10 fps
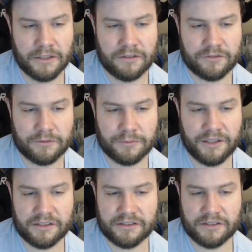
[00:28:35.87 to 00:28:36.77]
for
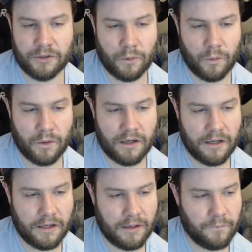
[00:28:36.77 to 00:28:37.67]
me to know
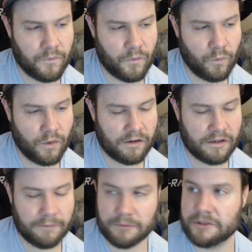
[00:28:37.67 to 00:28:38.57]
where
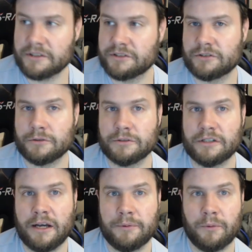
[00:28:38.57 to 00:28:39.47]
I'm completely screwing
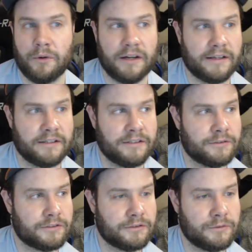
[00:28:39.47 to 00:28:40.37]
up and what I can
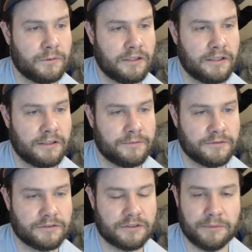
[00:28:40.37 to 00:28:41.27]
do
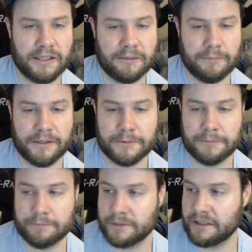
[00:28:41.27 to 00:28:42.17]
to make it better.
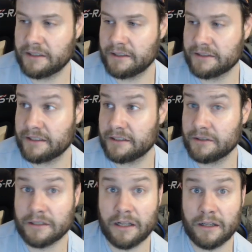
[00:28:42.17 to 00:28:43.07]
But thank you,
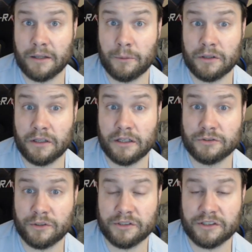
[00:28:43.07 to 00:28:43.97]
and I will
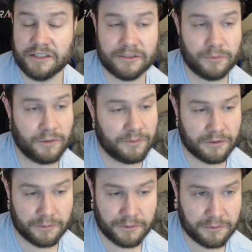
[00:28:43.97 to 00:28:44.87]
join you on the next one
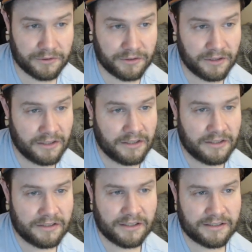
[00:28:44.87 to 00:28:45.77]
where we will,
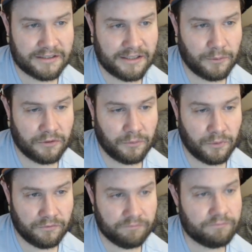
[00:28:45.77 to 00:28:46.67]
like I said,
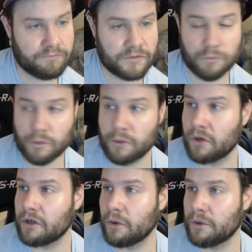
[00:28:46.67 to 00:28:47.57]
we
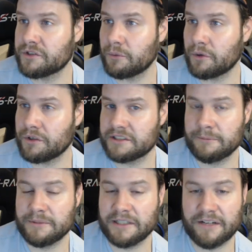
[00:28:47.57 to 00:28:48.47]
will go into more of this
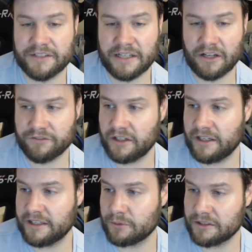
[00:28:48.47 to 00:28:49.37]
MDF and alpha,
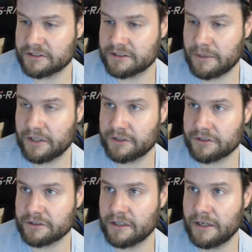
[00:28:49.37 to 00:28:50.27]
as well as some
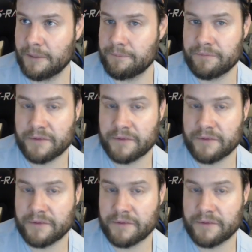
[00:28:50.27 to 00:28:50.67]
other